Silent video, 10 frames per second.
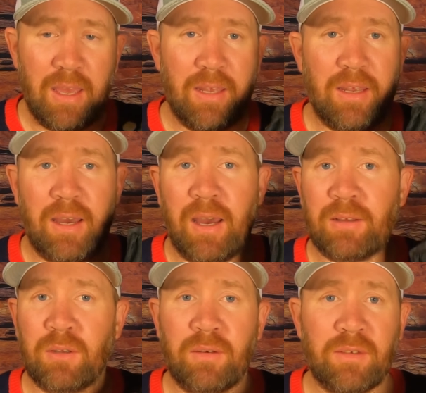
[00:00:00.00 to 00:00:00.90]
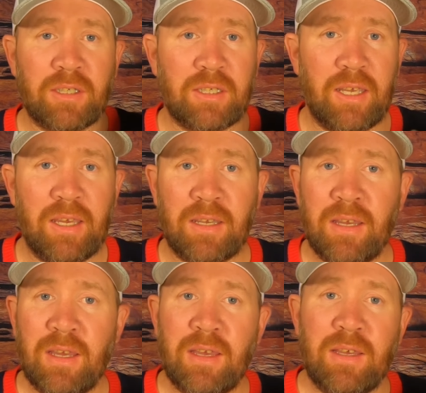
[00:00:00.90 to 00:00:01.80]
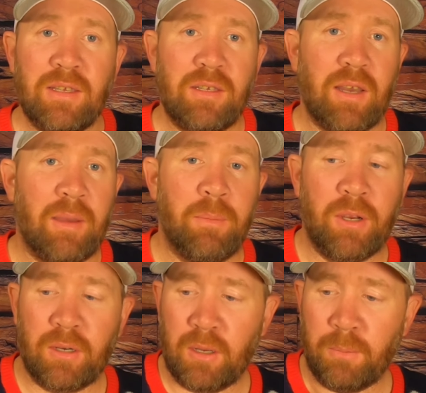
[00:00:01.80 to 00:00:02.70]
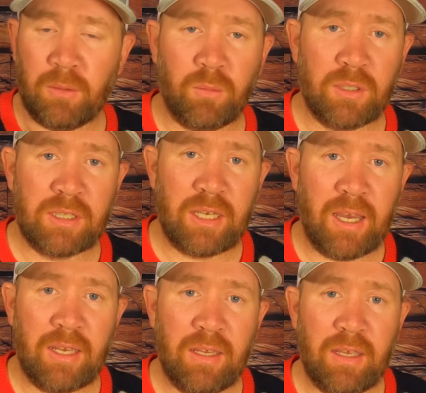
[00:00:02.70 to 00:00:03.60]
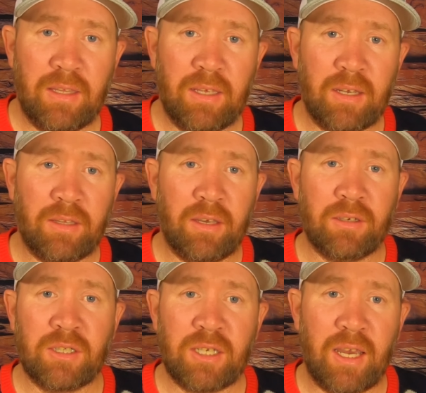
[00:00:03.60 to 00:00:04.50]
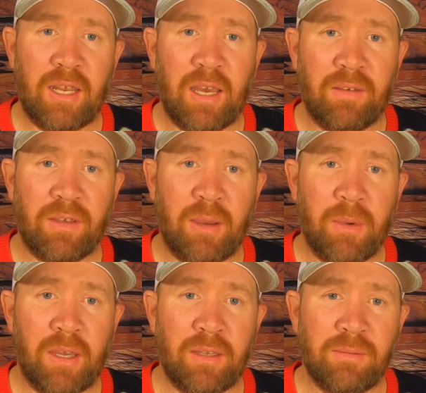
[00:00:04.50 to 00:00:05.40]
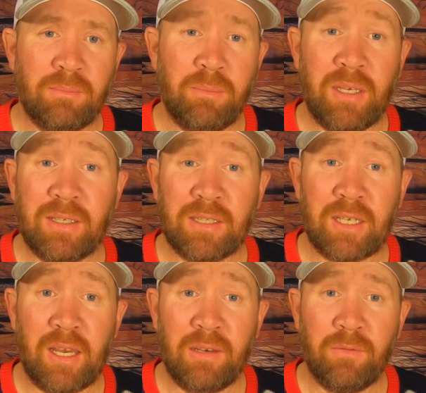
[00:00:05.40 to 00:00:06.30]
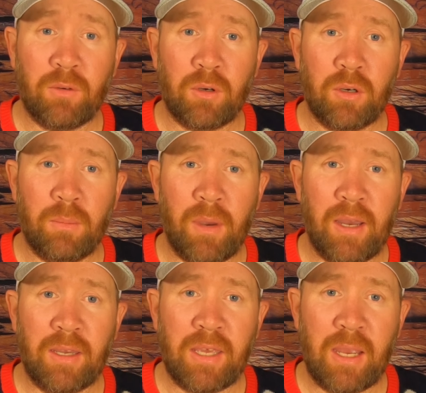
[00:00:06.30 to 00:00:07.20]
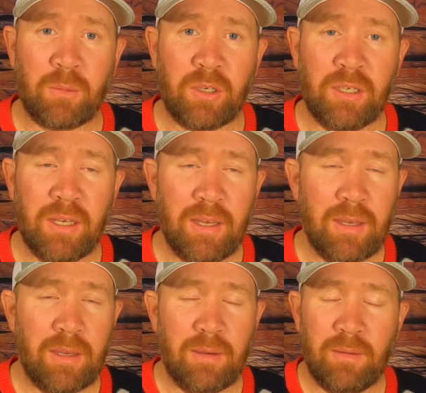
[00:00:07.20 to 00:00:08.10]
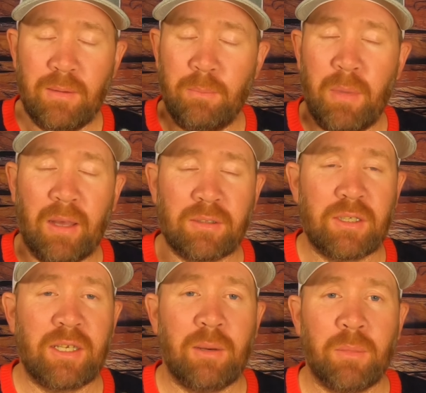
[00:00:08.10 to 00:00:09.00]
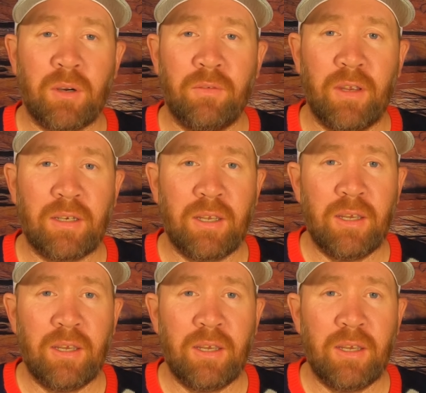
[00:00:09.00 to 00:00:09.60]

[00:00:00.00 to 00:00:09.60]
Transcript: And I love this thing. Yeah, I pair it up on one side and then on the other side I've got my peak design for my camera. It balances out perfect.